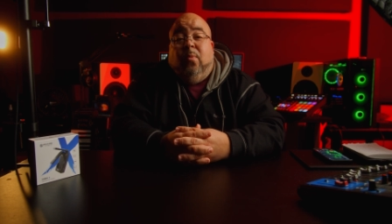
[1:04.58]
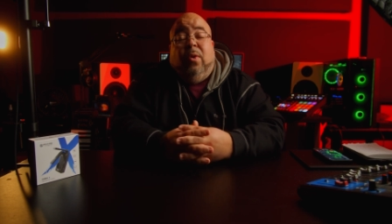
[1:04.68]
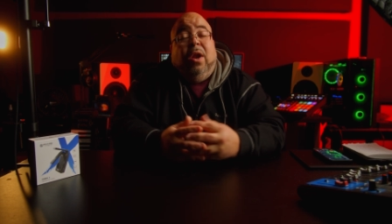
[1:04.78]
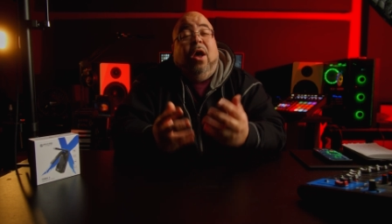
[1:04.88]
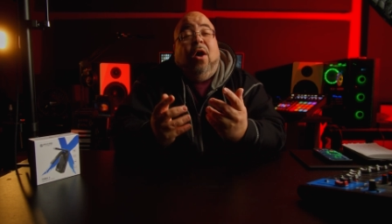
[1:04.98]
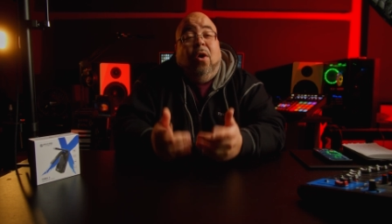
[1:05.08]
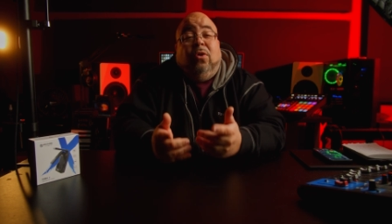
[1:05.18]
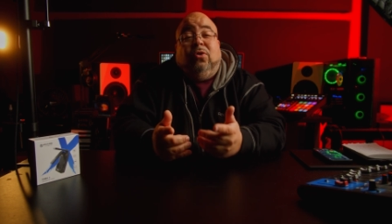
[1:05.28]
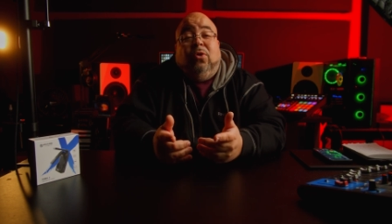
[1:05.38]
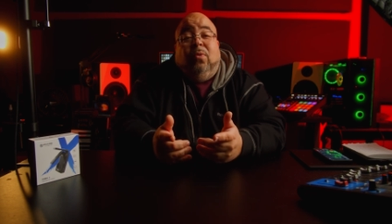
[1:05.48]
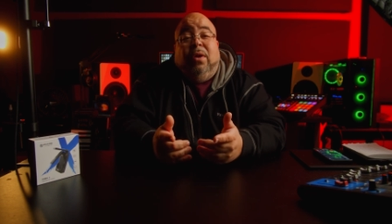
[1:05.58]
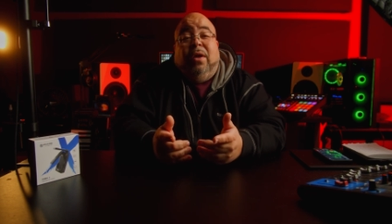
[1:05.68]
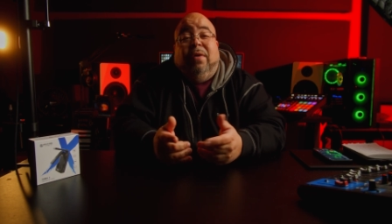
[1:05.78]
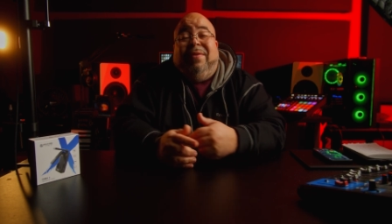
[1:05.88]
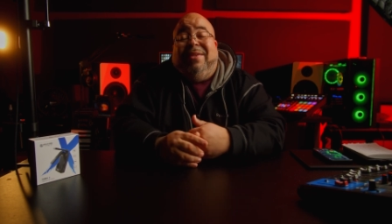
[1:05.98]
What I also
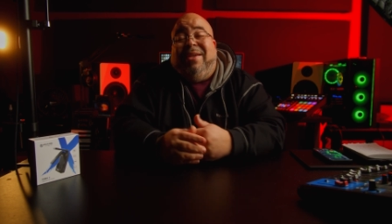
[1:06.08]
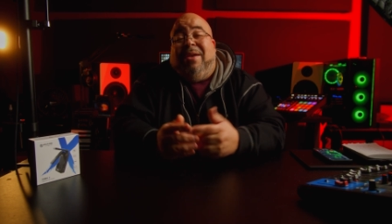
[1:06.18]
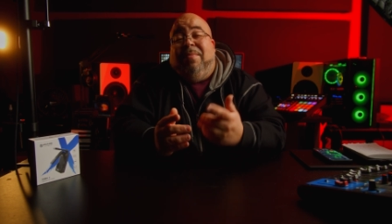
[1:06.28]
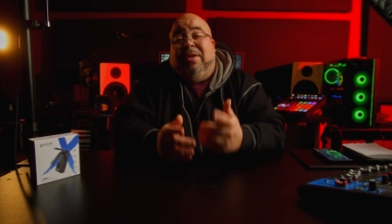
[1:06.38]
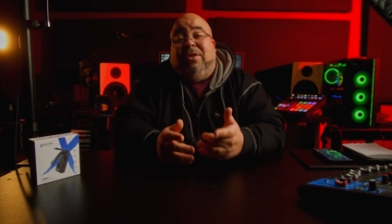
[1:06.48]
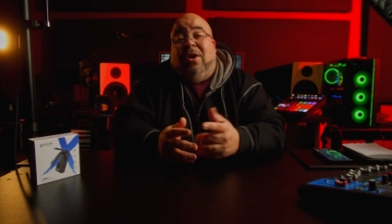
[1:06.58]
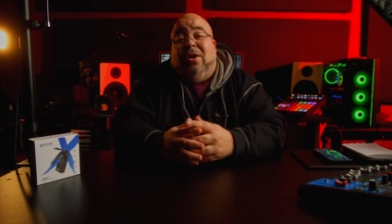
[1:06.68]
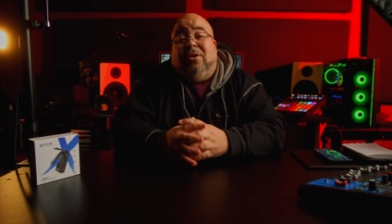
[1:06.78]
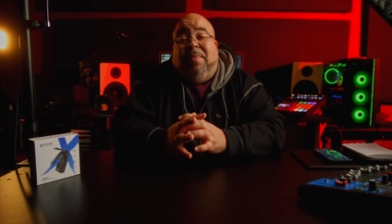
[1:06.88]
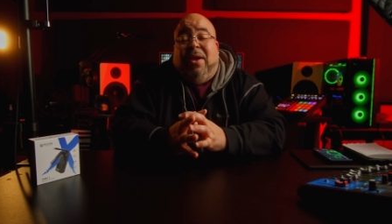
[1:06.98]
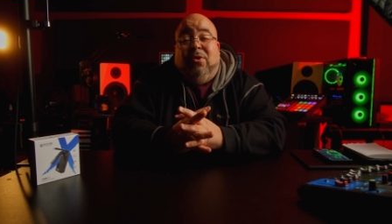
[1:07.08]
love is it can be charged by